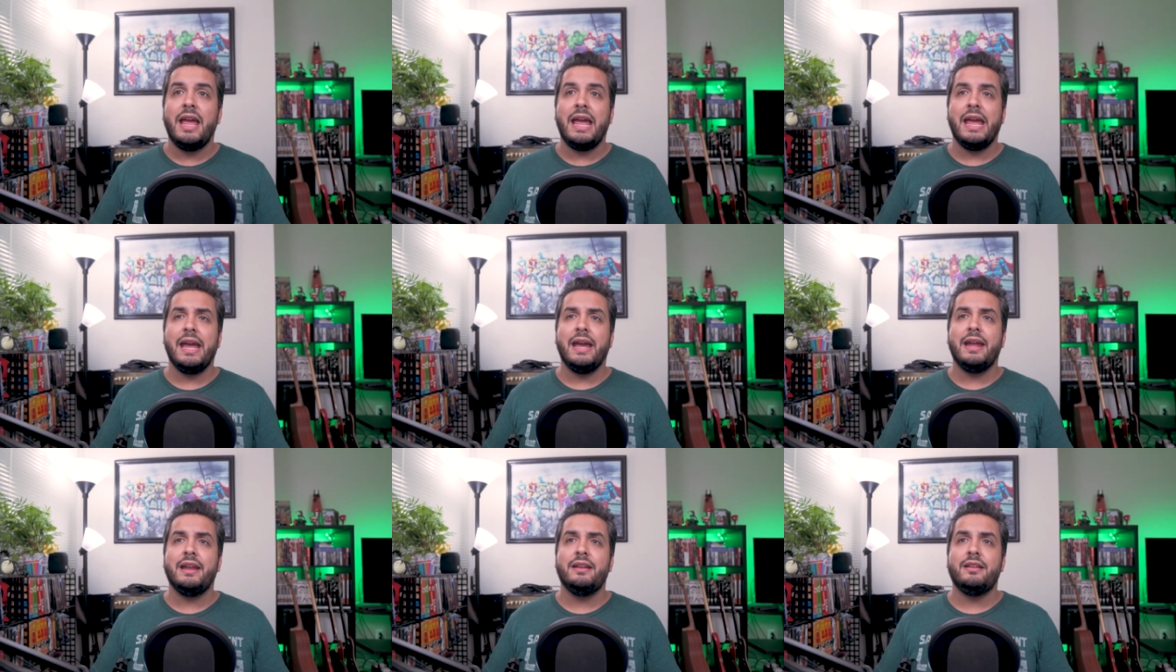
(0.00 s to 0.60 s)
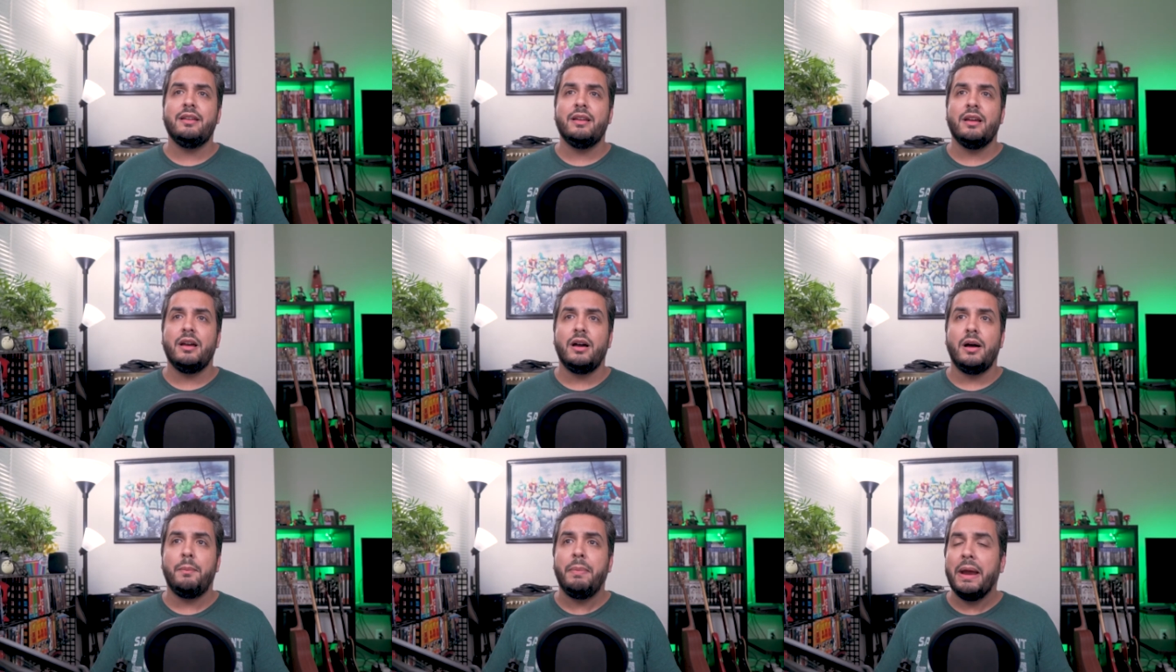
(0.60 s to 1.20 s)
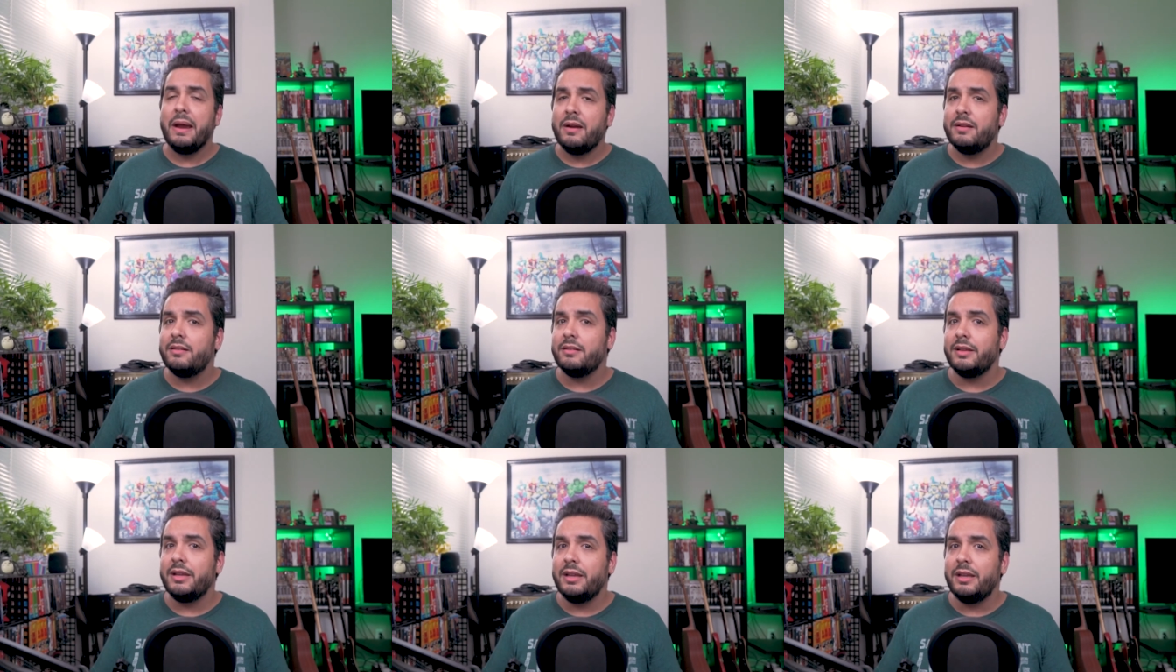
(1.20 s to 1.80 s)
And
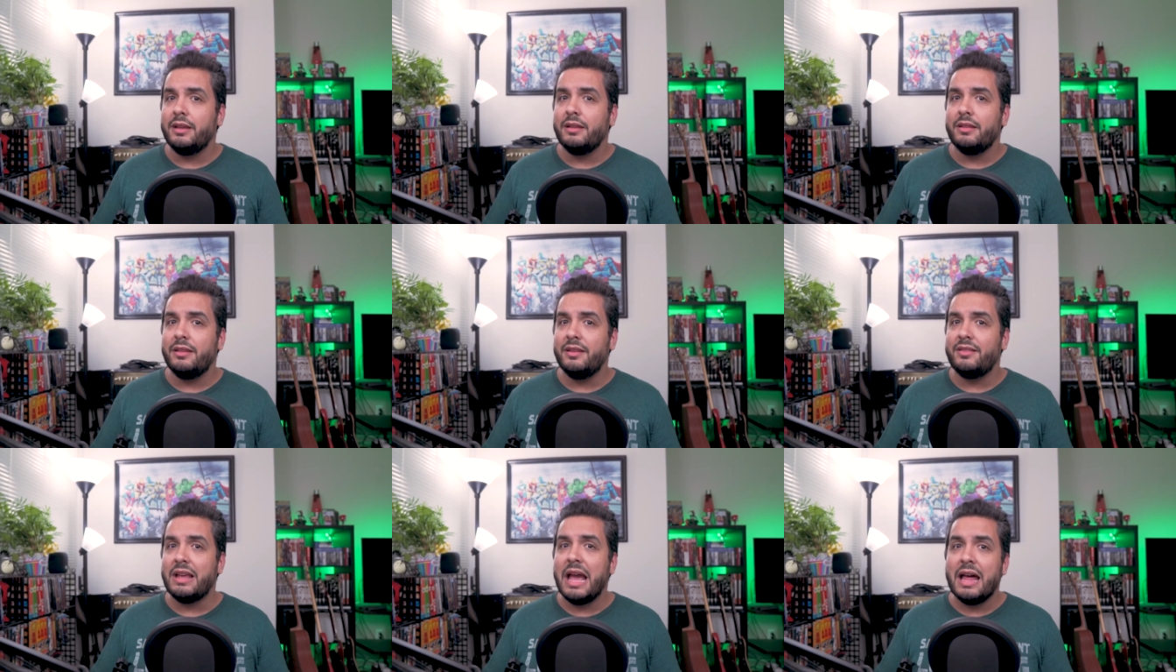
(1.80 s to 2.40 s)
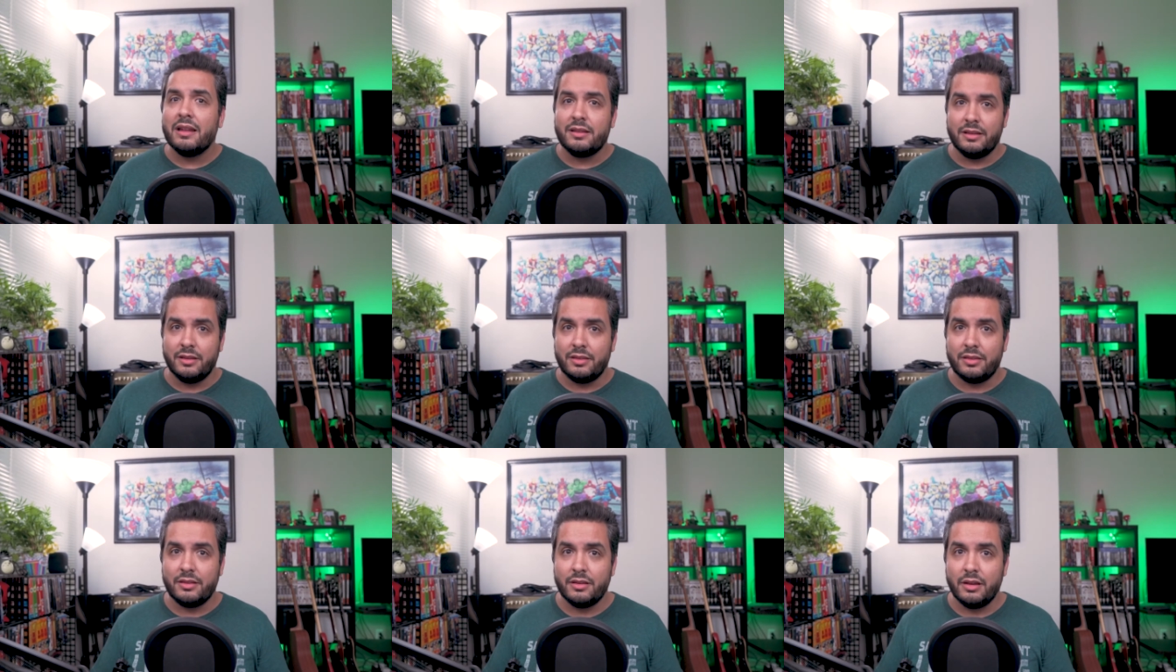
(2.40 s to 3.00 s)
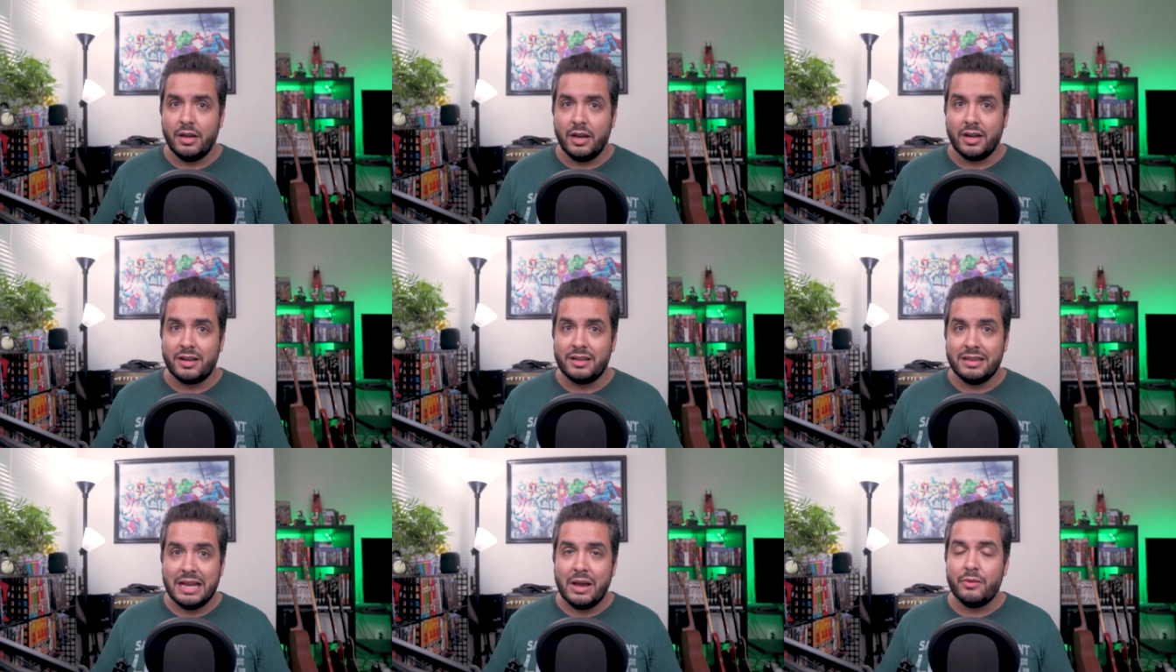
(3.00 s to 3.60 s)
apparently, this Alioth uh,
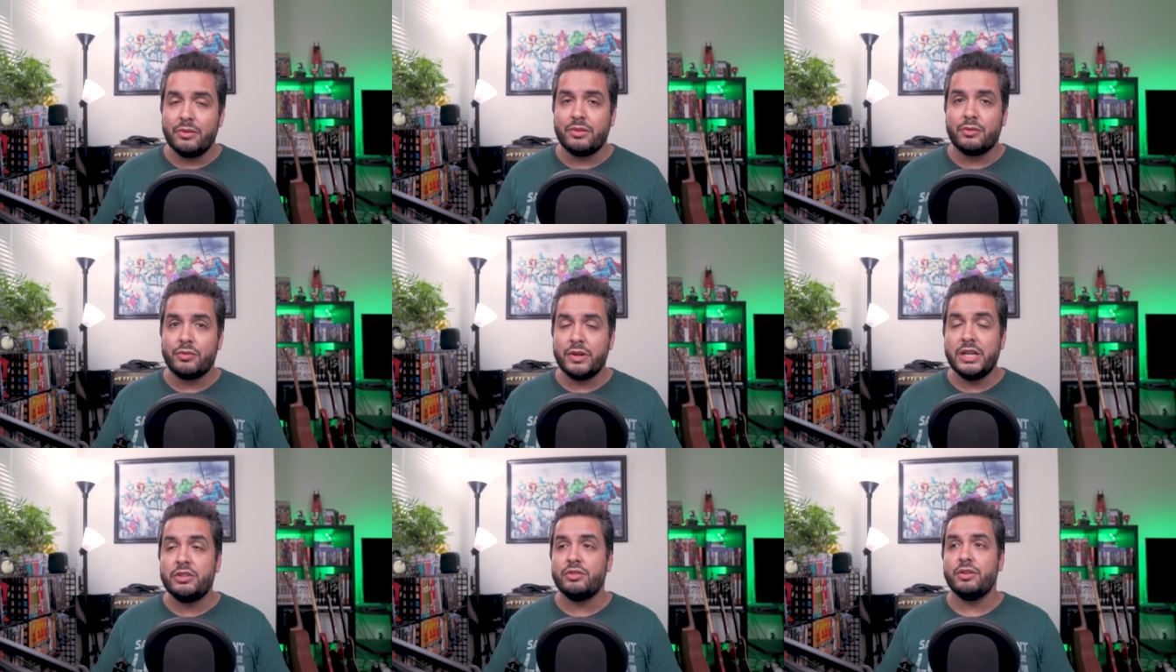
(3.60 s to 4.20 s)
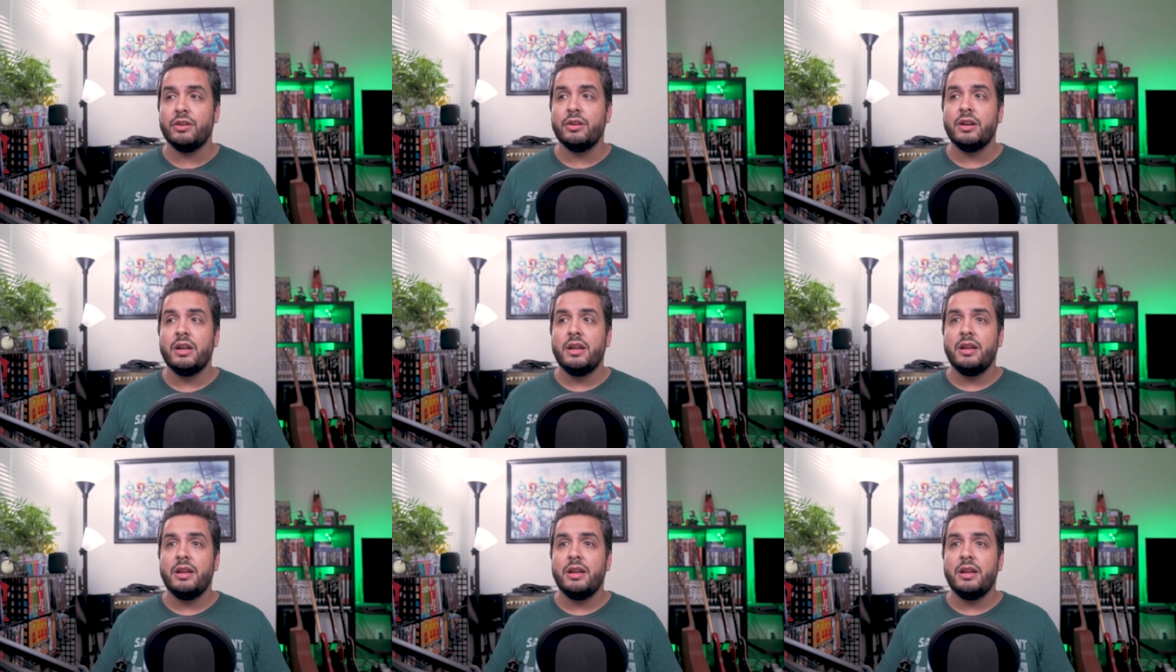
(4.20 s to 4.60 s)
cloud creature